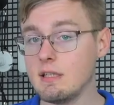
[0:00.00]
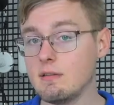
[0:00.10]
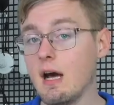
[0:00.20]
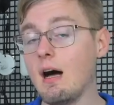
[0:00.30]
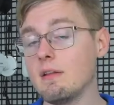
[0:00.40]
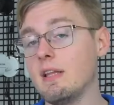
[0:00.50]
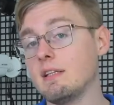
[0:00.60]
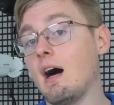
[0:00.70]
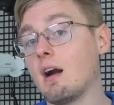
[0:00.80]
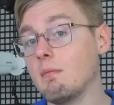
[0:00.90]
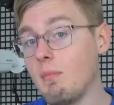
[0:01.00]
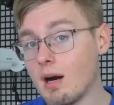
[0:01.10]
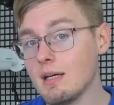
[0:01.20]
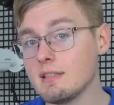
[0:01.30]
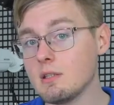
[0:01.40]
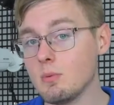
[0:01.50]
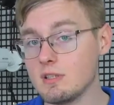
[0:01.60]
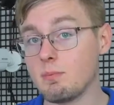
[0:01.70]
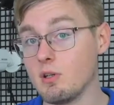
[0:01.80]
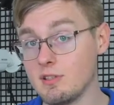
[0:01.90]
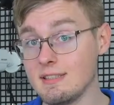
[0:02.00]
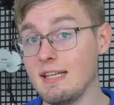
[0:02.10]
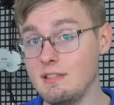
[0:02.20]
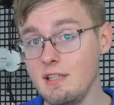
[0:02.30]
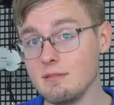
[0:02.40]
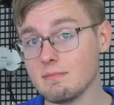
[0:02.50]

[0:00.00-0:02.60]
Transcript: that are marked with person's ID.